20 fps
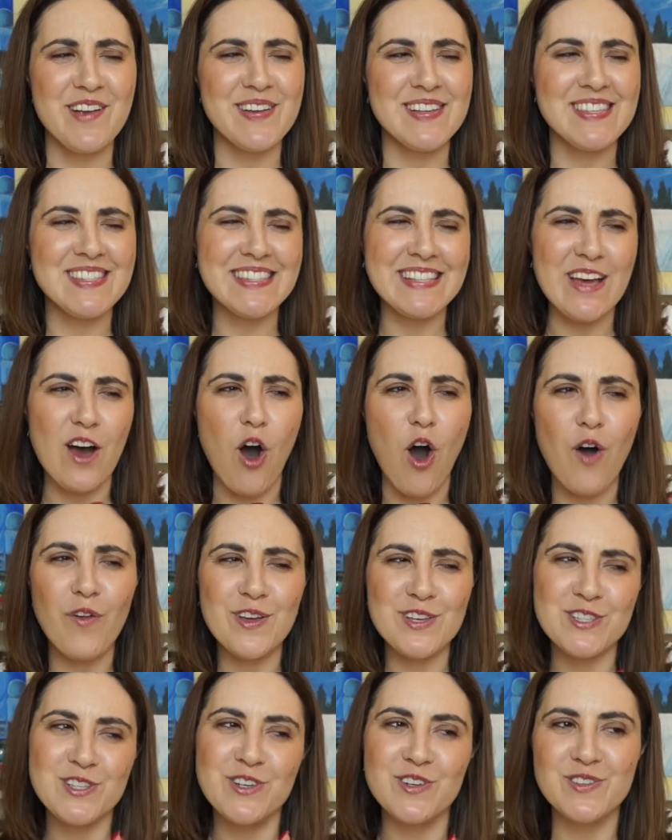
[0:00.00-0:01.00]
you can see all
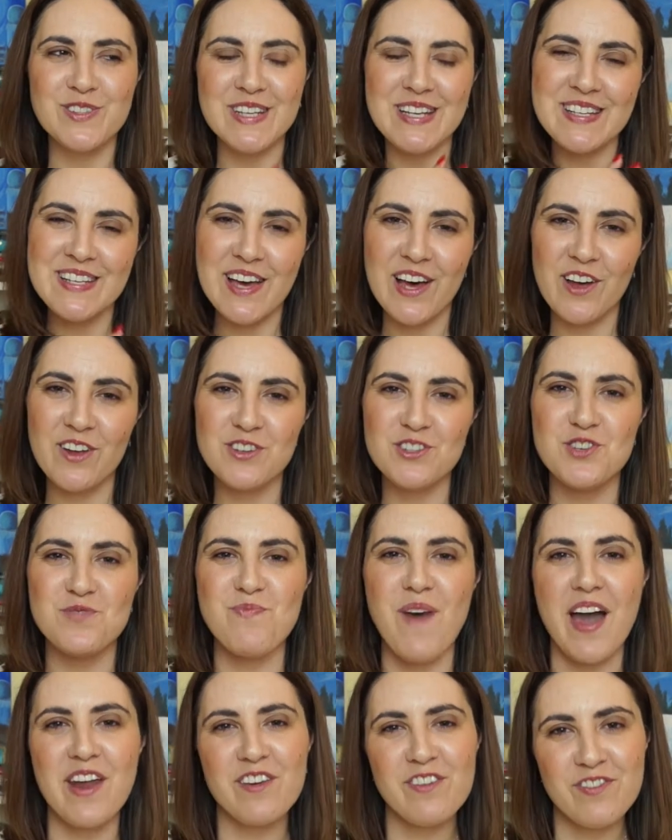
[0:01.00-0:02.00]
these little details you
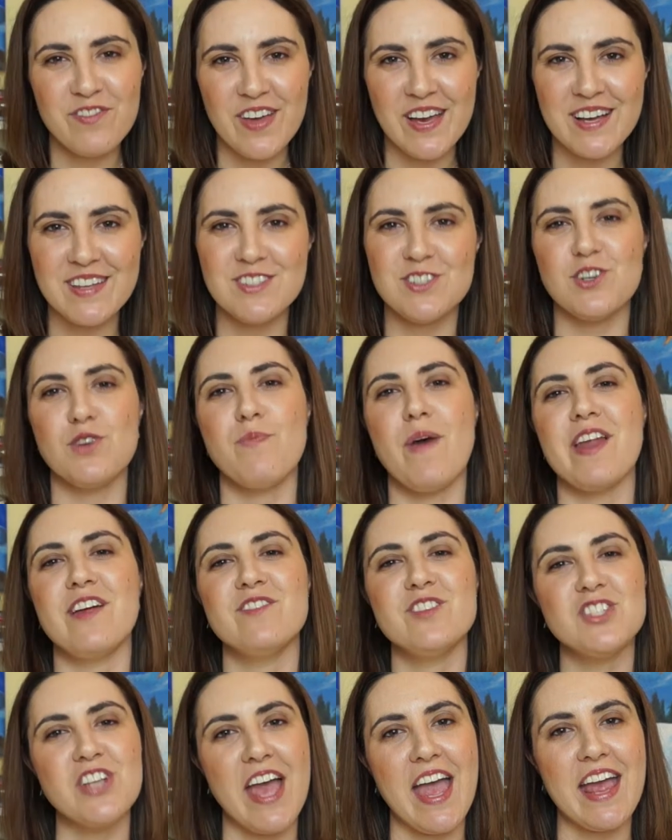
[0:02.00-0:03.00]
might have fixed or might
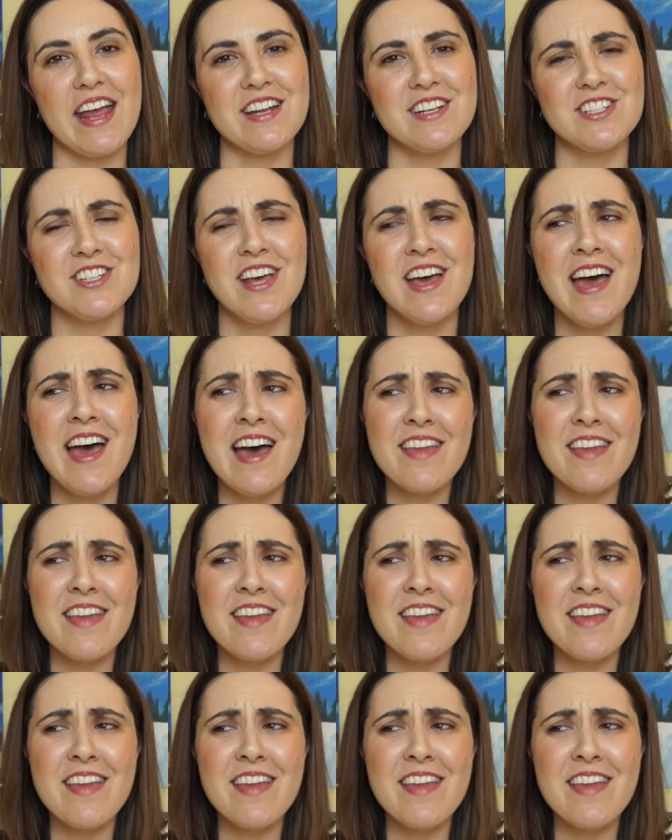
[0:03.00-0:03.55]
have changed